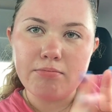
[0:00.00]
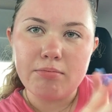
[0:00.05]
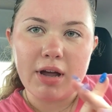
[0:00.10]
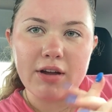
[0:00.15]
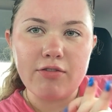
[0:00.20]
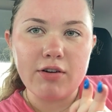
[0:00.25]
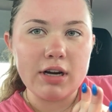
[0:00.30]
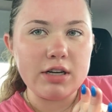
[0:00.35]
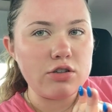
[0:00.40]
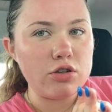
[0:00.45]
My
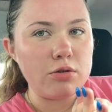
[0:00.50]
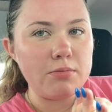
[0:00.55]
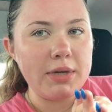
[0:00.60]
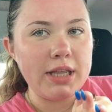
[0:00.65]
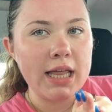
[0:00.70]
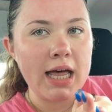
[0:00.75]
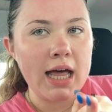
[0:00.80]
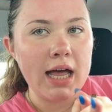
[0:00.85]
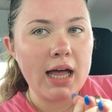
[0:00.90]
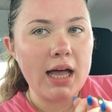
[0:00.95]
friend told me
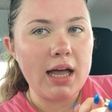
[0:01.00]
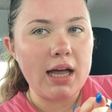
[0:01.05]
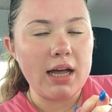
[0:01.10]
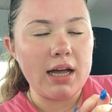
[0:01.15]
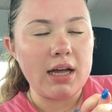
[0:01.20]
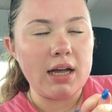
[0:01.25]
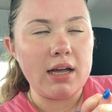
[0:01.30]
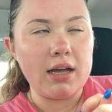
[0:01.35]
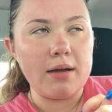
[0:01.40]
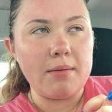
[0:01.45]
that.
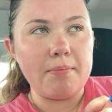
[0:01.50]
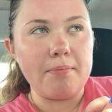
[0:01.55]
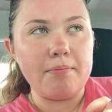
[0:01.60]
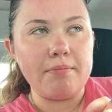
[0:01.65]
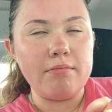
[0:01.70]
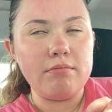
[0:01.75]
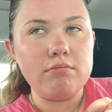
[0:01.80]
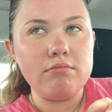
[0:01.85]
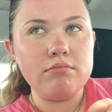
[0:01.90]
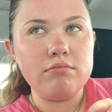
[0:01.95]
Um,
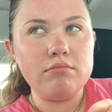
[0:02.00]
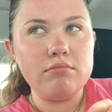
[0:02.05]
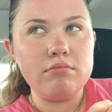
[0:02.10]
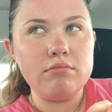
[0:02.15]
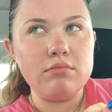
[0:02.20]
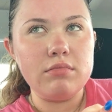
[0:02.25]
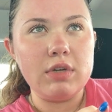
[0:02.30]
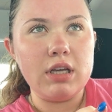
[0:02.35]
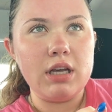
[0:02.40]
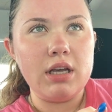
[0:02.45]

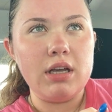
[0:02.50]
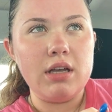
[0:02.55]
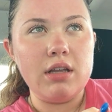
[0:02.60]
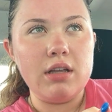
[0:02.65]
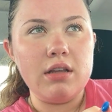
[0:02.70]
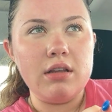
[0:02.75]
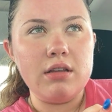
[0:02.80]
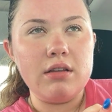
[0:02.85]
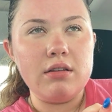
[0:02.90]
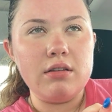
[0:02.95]

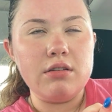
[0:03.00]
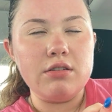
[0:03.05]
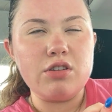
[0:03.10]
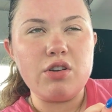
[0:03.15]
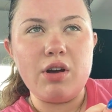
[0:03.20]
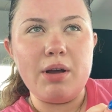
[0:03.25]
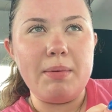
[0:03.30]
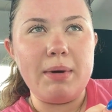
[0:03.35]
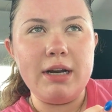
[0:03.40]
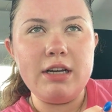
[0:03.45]

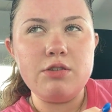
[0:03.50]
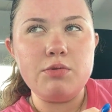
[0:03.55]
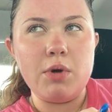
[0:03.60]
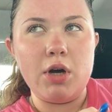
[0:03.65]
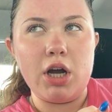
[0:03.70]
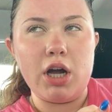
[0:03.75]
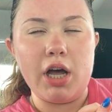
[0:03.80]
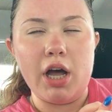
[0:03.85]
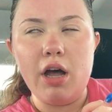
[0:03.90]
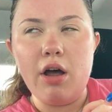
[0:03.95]
so I might as well
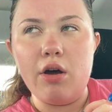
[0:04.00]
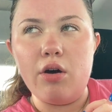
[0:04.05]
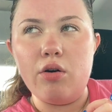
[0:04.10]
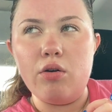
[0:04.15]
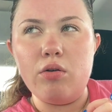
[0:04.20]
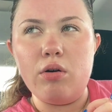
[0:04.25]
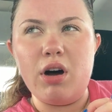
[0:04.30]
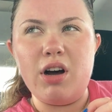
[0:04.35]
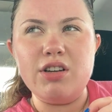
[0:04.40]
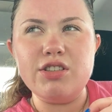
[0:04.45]

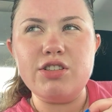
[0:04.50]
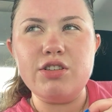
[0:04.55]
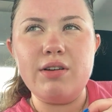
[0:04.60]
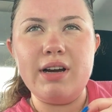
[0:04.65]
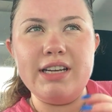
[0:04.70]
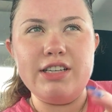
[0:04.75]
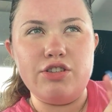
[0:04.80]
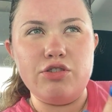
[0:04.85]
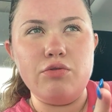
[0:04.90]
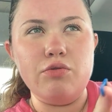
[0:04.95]
go. Also,
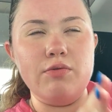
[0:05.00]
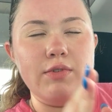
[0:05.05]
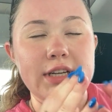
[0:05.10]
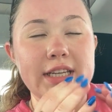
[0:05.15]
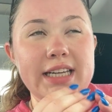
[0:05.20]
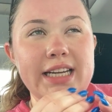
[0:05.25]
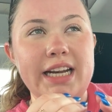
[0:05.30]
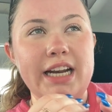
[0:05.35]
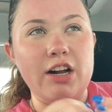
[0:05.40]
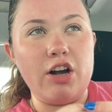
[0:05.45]
I do
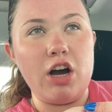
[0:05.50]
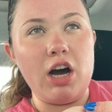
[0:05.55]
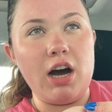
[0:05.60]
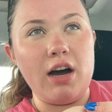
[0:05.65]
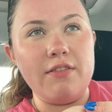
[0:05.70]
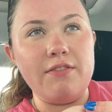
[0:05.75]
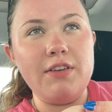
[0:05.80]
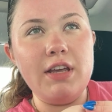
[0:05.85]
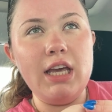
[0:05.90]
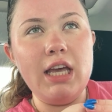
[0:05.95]
really need a
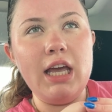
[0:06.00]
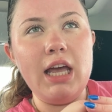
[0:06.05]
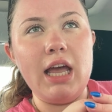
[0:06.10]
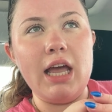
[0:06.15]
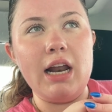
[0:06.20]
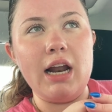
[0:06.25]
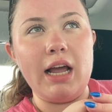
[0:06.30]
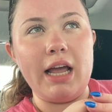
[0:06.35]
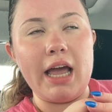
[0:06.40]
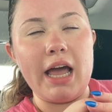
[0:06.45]
coffee.
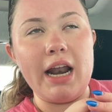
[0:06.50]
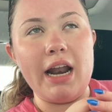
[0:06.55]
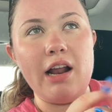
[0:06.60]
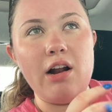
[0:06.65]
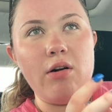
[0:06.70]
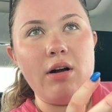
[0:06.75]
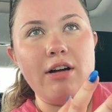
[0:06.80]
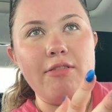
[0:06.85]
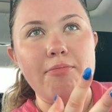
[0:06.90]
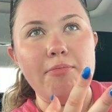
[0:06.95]
And again, I
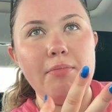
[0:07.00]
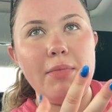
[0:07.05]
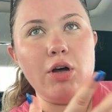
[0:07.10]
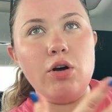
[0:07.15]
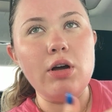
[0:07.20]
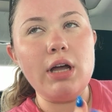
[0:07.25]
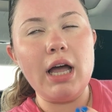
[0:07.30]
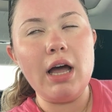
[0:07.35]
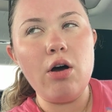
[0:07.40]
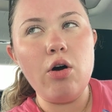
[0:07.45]
don't have
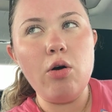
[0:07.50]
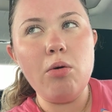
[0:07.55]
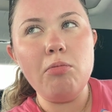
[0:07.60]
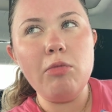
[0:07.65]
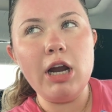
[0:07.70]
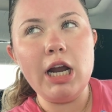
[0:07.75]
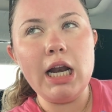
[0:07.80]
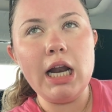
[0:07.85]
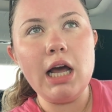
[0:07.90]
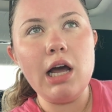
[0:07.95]
milk at home
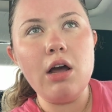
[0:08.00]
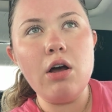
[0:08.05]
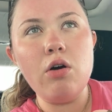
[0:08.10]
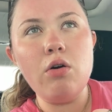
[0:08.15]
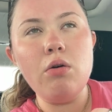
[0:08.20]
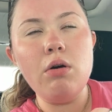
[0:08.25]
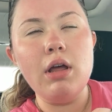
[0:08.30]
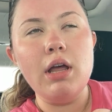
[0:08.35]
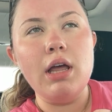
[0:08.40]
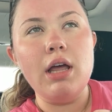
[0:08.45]
right
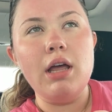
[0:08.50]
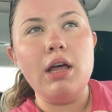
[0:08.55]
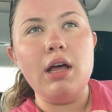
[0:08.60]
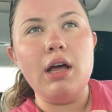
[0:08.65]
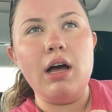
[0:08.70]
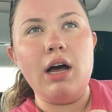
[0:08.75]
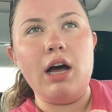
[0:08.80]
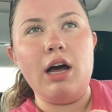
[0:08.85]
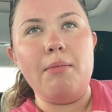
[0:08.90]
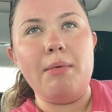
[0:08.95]
now.
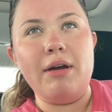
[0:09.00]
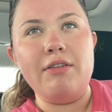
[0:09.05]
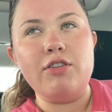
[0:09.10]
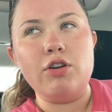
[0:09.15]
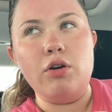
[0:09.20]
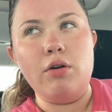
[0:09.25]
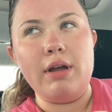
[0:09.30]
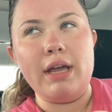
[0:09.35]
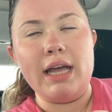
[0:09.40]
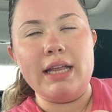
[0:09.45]
Um, I have to
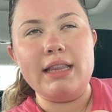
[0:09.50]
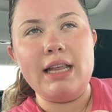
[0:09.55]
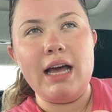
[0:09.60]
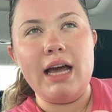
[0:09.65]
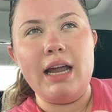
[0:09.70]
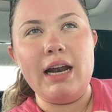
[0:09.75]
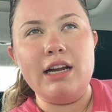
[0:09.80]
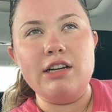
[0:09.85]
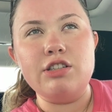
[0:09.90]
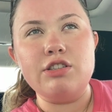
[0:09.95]
go get
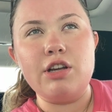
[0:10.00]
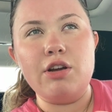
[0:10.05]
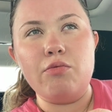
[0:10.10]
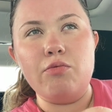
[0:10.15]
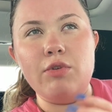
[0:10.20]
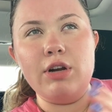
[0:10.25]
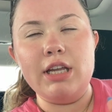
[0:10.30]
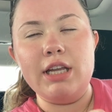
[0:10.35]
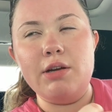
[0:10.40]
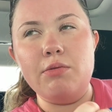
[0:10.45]
that. And I just like
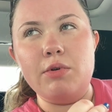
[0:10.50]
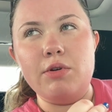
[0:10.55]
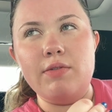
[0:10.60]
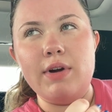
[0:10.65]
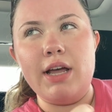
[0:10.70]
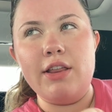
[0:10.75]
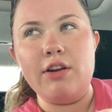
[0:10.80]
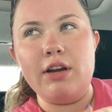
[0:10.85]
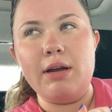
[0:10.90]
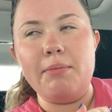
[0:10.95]
really would
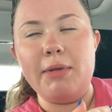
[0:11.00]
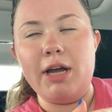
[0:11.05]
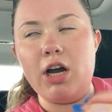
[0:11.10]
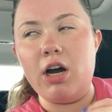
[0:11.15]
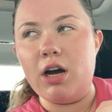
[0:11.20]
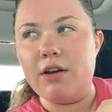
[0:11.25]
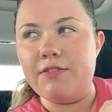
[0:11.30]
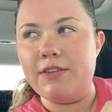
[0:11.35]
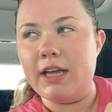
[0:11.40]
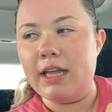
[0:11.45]
rather get my
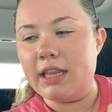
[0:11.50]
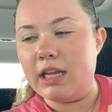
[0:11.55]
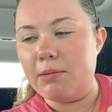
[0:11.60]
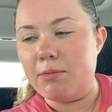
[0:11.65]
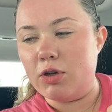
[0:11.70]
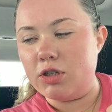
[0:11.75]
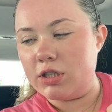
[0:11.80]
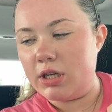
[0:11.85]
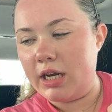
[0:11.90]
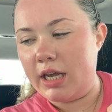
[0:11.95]
coffee. And then
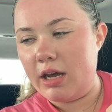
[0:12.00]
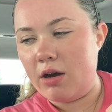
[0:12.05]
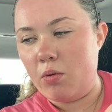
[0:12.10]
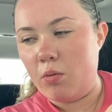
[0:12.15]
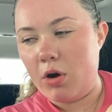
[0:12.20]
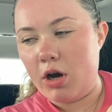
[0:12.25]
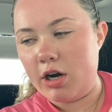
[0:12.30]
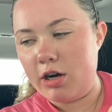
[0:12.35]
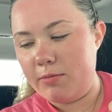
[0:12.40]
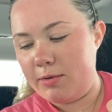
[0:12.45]
I'm also gonna get
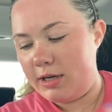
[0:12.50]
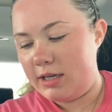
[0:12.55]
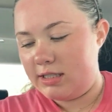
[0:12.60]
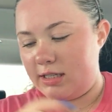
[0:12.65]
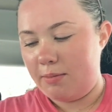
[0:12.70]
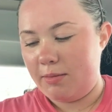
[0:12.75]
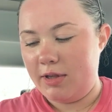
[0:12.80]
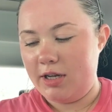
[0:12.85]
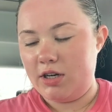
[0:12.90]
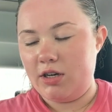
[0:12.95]
water because
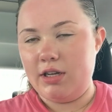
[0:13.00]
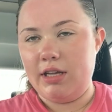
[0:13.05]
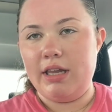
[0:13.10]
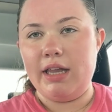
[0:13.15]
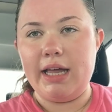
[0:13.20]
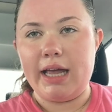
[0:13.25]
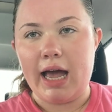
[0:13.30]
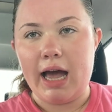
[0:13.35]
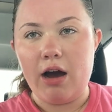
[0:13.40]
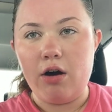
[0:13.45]
I'm literally
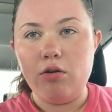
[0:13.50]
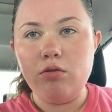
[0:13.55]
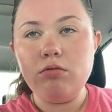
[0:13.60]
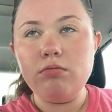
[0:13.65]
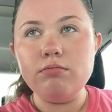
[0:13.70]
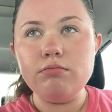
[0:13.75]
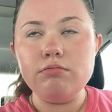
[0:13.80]
like out.